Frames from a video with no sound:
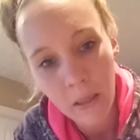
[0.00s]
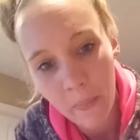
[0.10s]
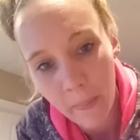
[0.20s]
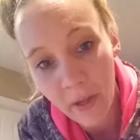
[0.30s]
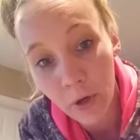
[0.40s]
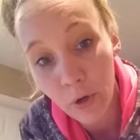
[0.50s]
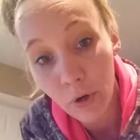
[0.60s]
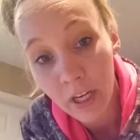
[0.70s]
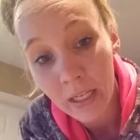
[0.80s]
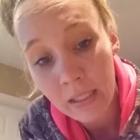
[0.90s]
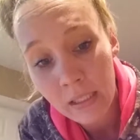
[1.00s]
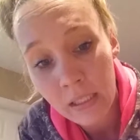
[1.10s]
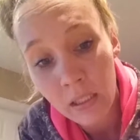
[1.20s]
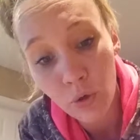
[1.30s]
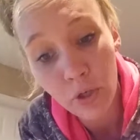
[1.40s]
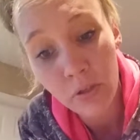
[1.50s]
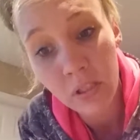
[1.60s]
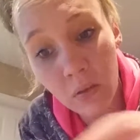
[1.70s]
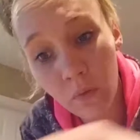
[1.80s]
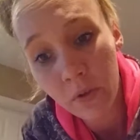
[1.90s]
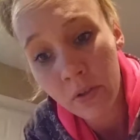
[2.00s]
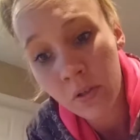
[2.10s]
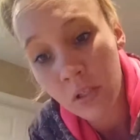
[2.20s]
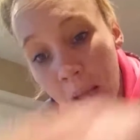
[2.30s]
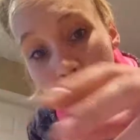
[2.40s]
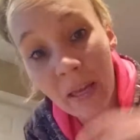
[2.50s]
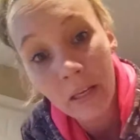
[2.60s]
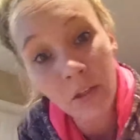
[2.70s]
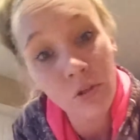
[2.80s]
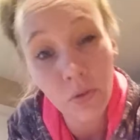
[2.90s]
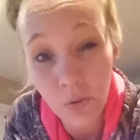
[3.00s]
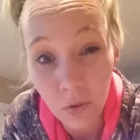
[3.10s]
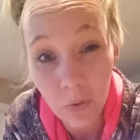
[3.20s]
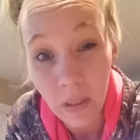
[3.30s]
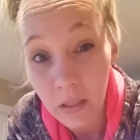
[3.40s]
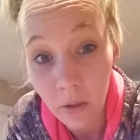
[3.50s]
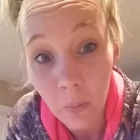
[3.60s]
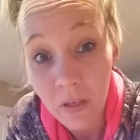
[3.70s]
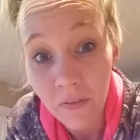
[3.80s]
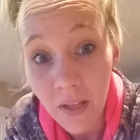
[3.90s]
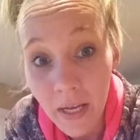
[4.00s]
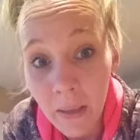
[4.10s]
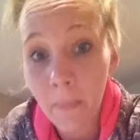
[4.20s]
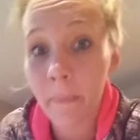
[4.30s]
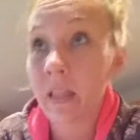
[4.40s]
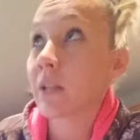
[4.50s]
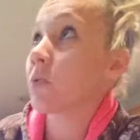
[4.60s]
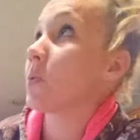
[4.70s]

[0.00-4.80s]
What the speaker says: maybe your greens or your silvers, they may show through a little bit of light, but that's